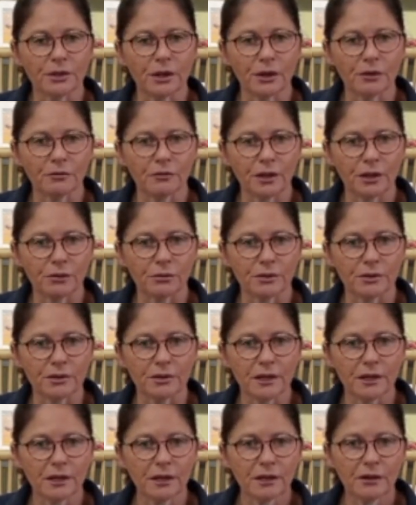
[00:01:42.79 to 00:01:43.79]
So if there
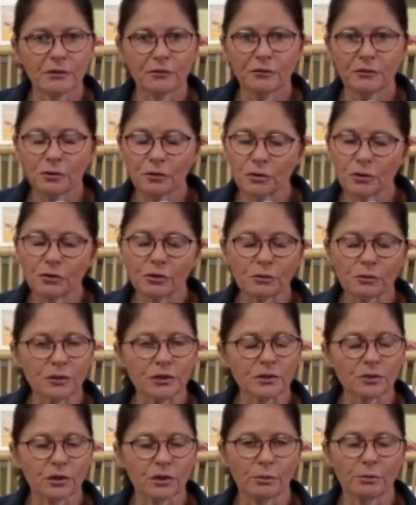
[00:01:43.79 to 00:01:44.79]
was food that
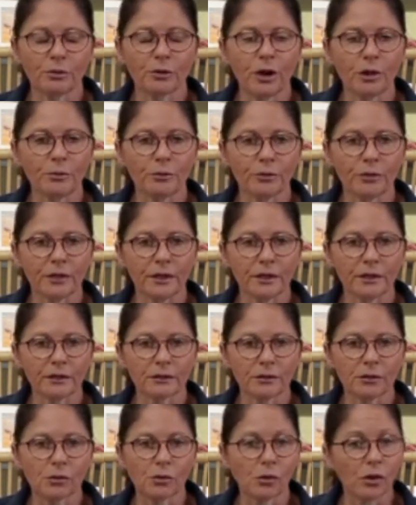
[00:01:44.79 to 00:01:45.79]
was not appropriate
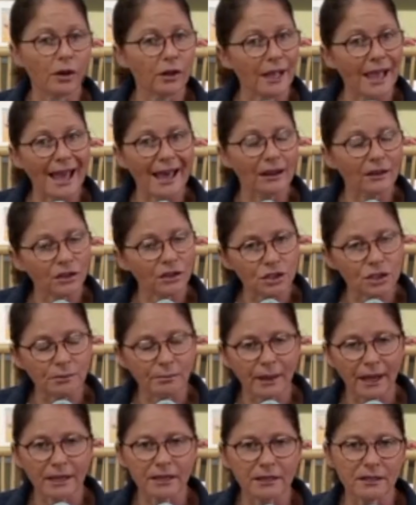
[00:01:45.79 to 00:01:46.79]
or allergy
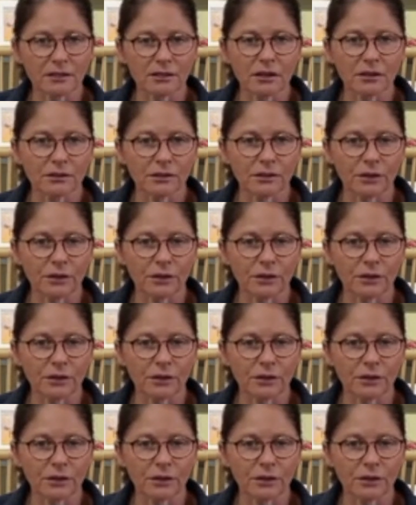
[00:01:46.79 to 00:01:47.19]
based,